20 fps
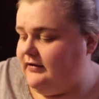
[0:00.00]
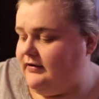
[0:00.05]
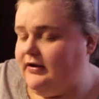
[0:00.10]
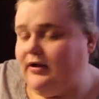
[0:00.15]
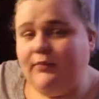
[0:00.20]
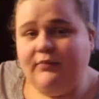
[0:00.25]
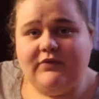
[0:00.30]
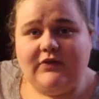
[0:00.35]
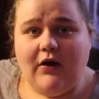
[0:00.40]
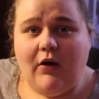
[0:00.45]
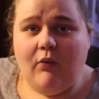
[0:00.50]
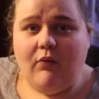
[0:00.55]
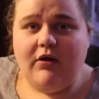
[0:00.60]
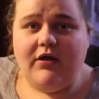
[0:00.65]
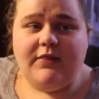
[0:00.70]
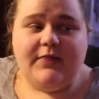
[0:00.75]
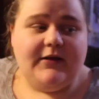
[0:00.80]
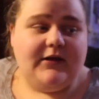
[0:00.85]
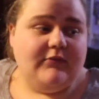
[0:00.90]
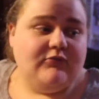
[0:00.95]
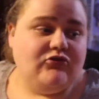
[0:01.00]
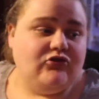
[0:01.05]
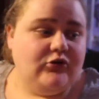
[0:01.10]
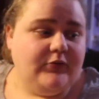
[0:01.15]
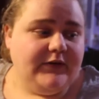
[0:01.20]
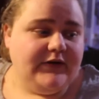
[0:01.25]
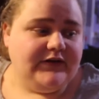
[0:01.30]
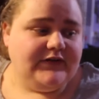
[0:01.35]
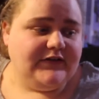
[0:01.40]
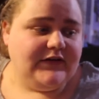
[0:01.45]
comes out with. And I'm
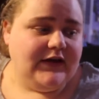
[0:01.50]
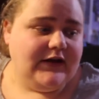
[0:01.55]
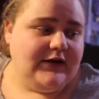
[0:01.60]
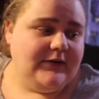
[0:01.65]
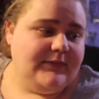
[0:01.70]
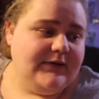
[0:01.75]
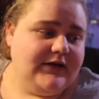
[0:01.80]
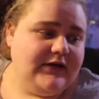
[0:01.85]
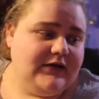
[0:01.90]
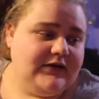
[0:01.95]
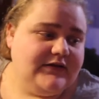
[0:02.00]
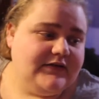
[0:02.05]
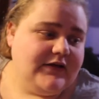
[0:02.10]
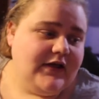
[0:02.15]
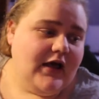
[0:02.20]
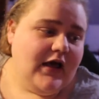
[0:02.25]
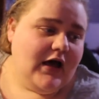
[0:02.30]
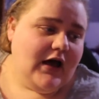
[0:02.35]
super excited because